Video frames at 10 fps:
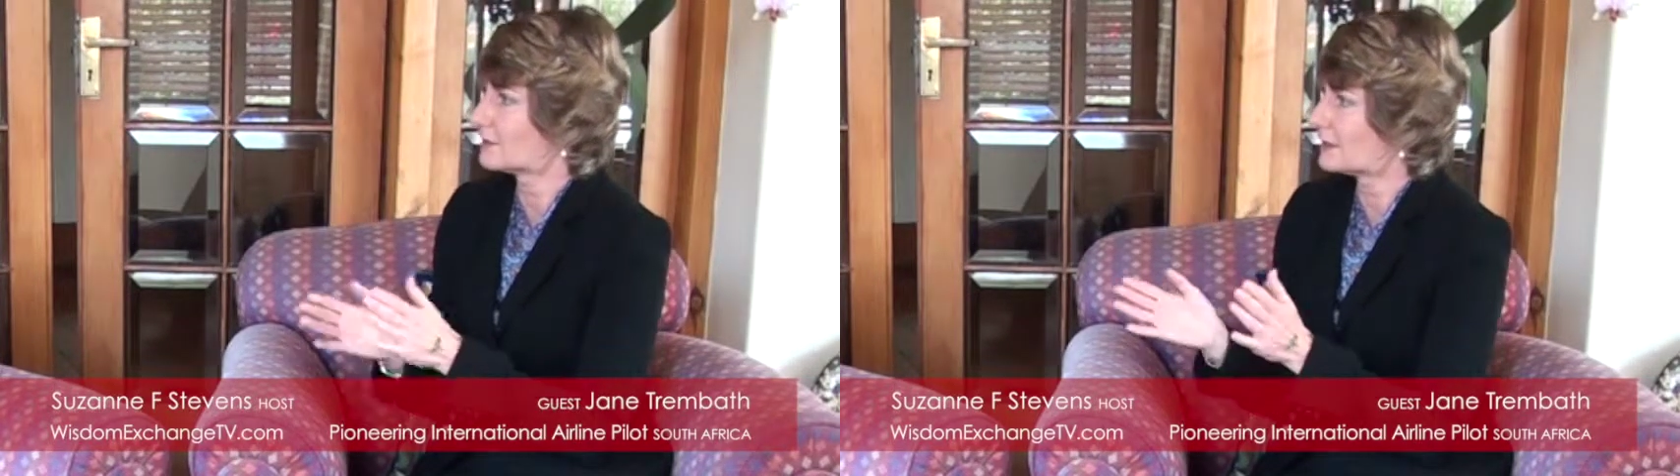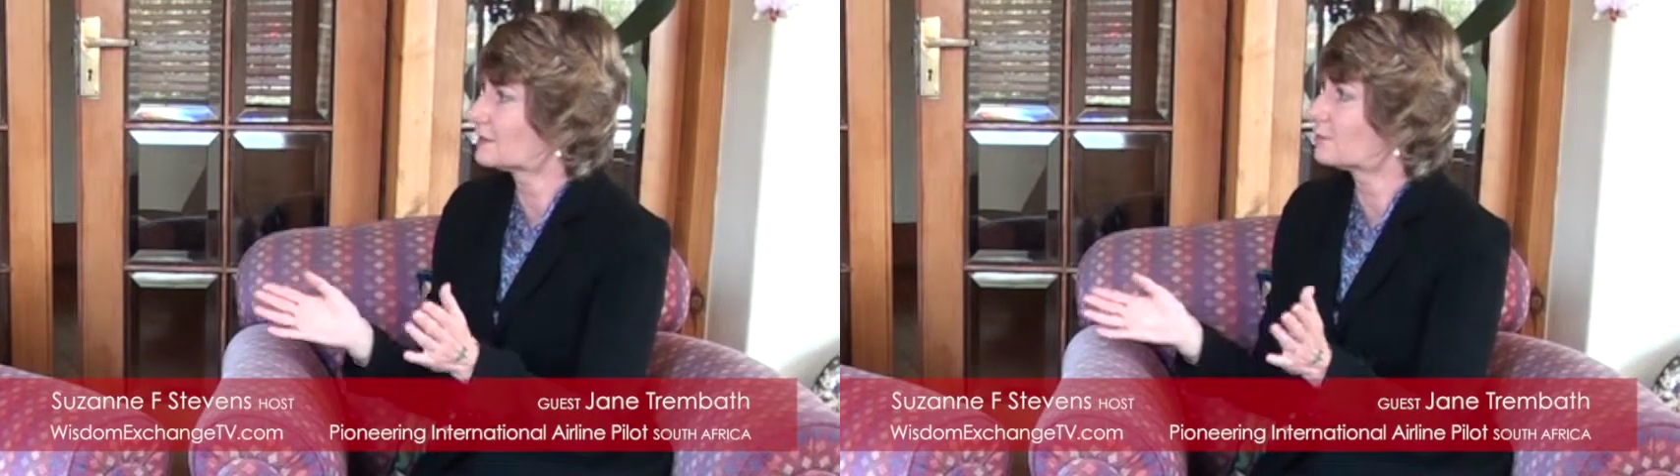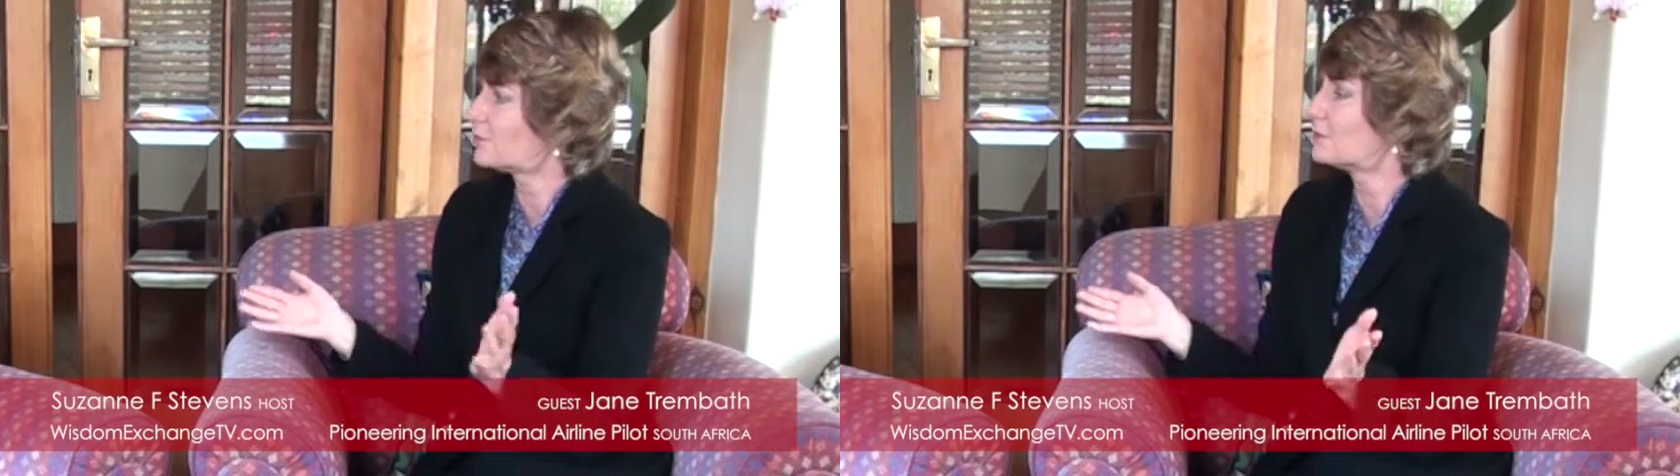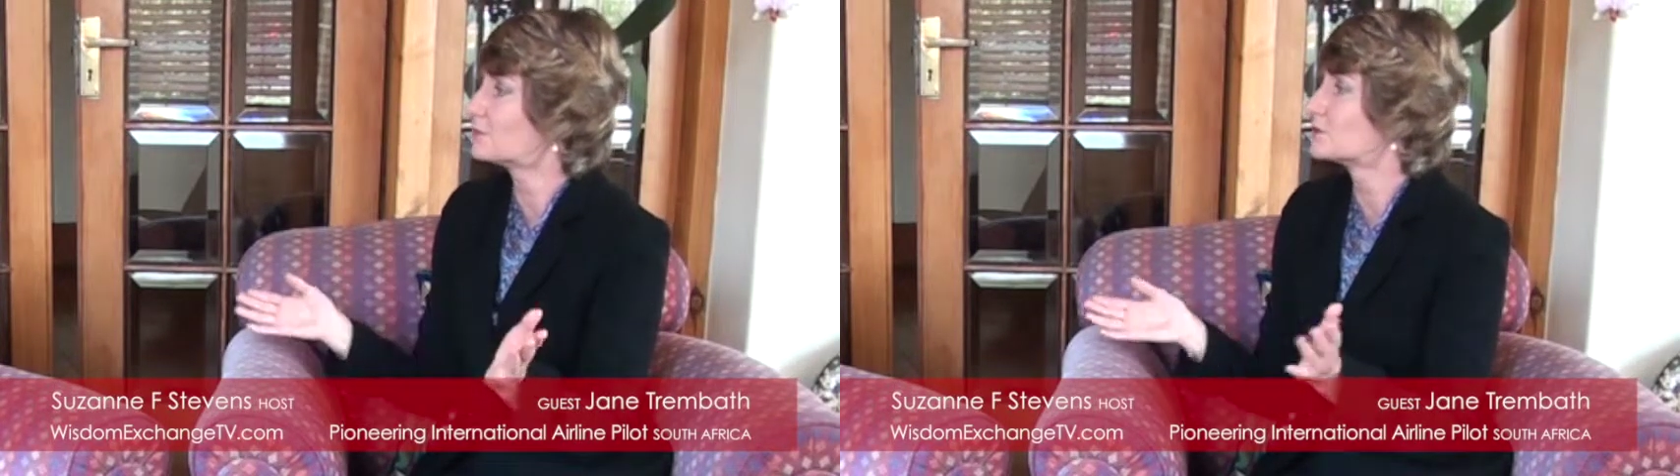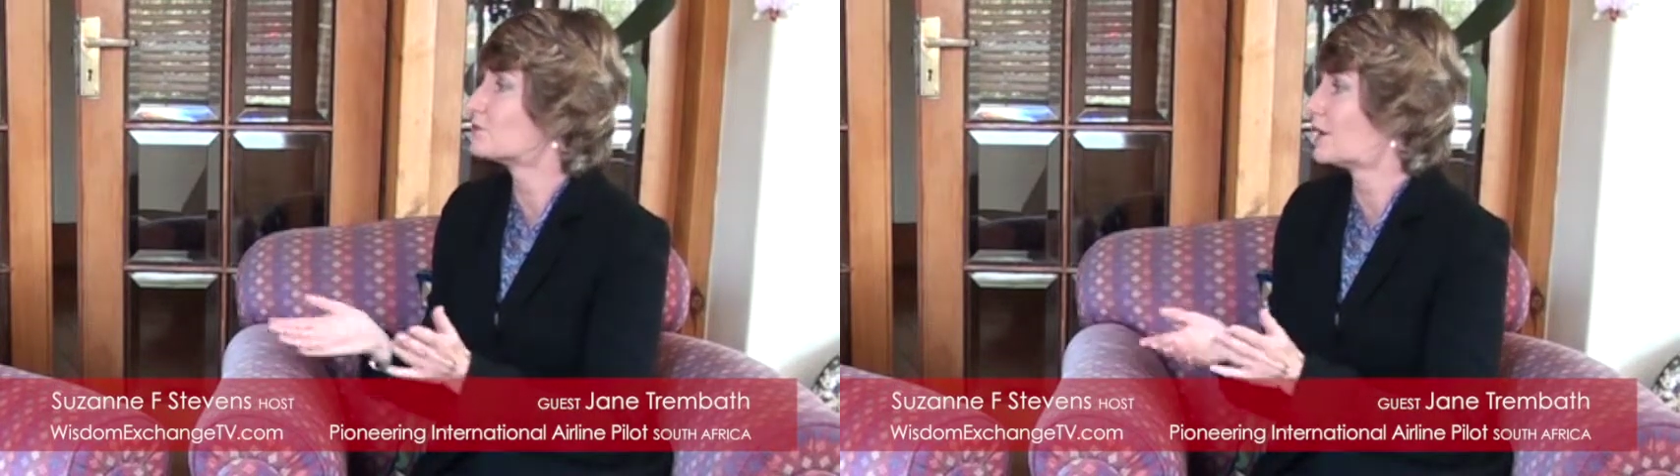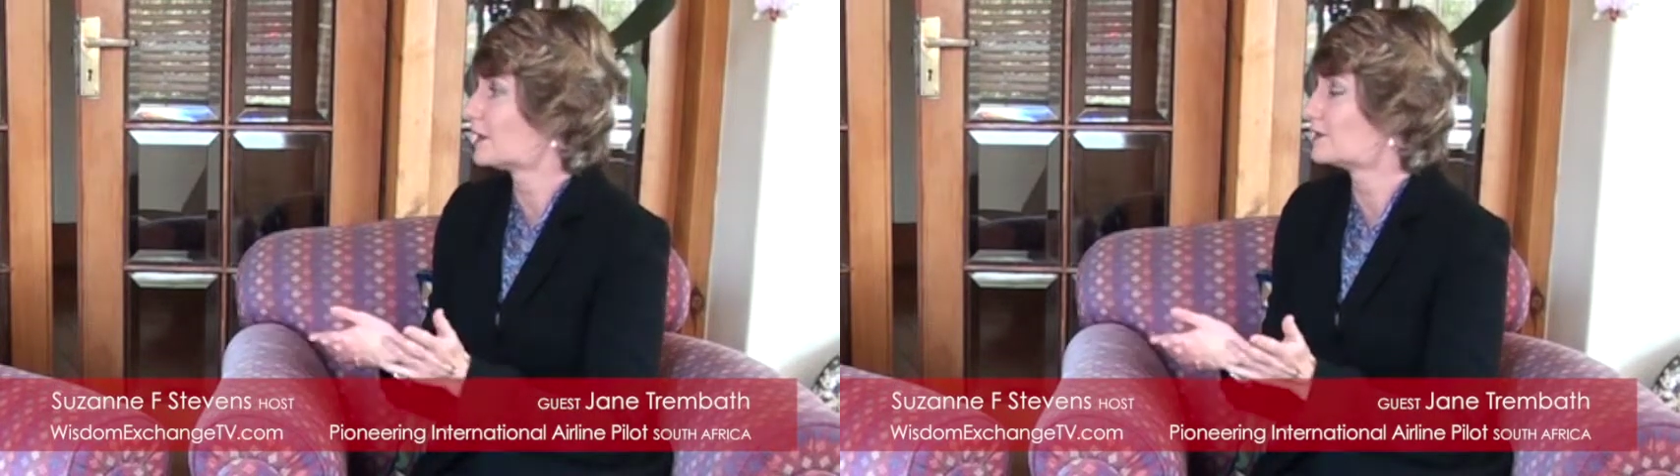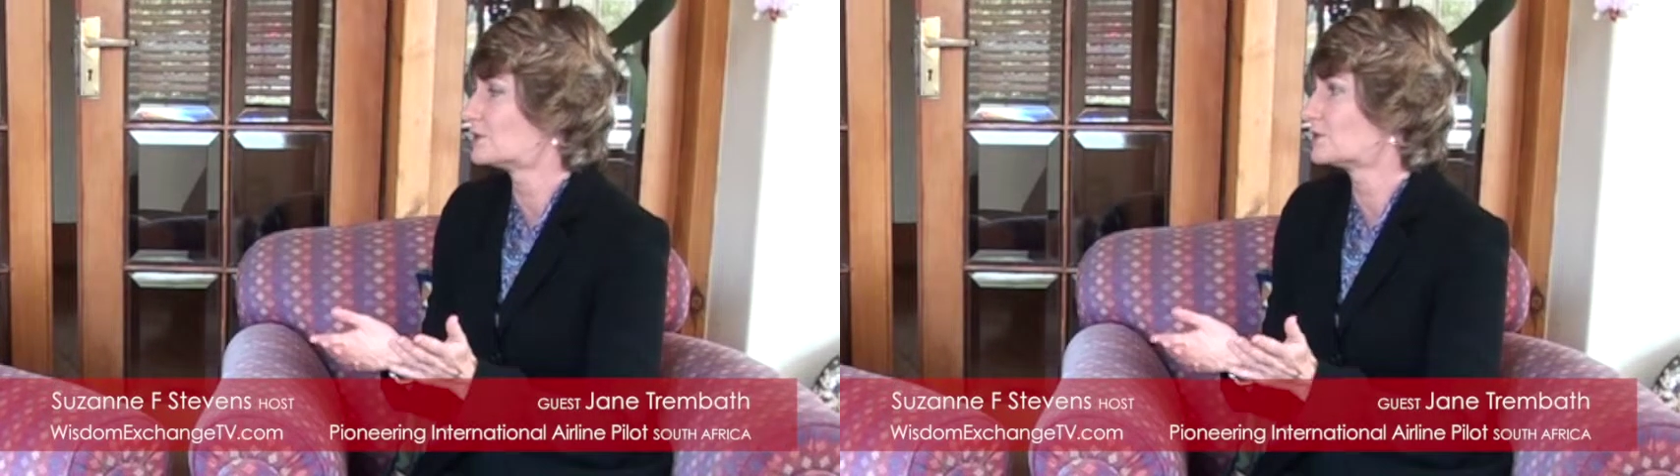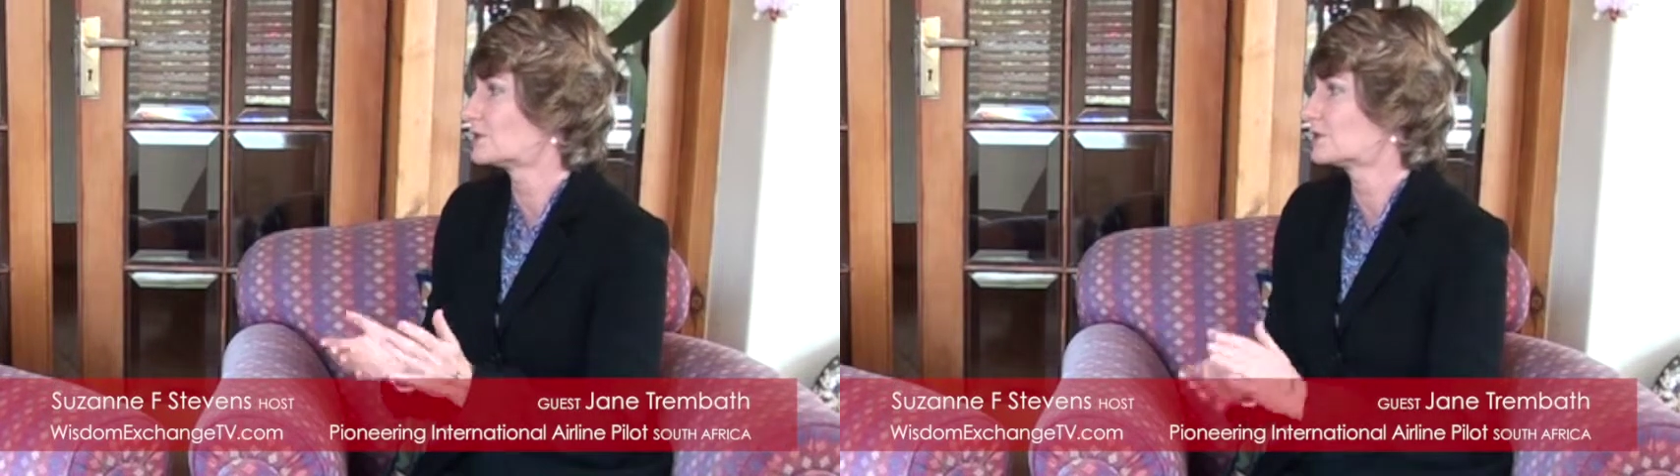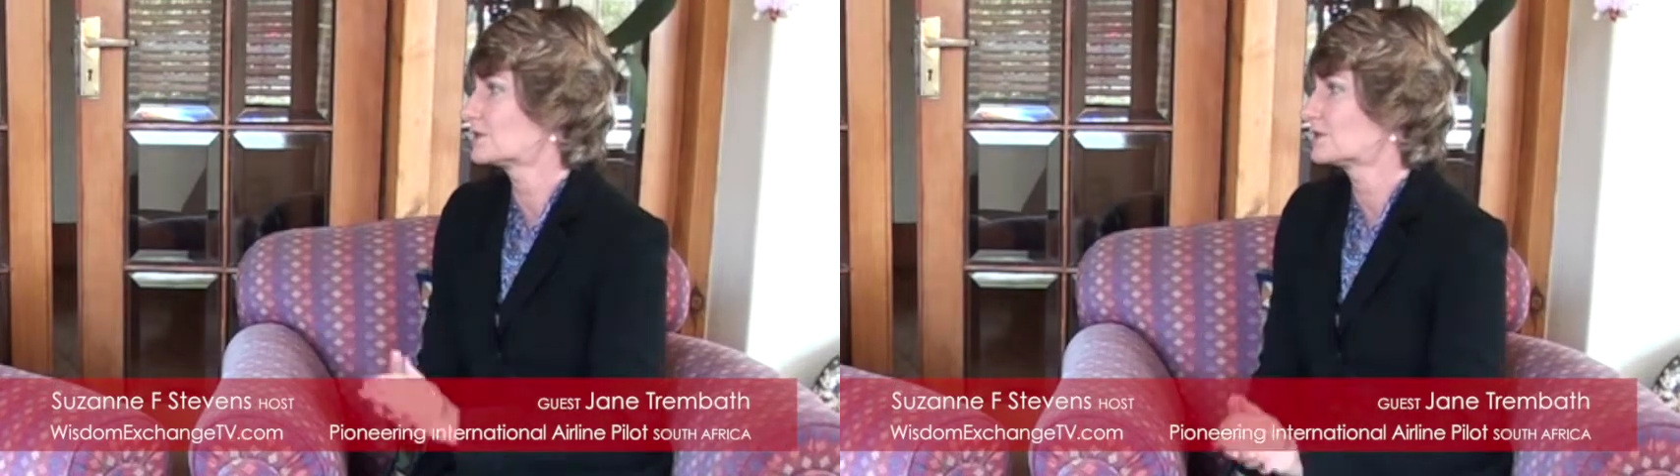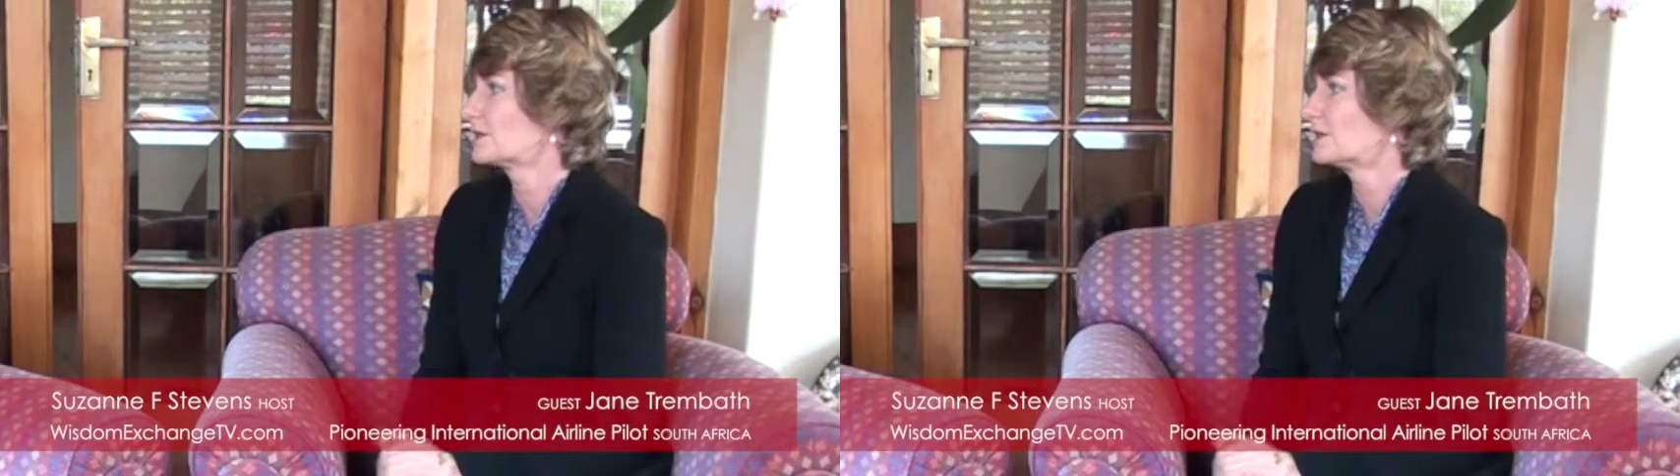get the people to buy into it.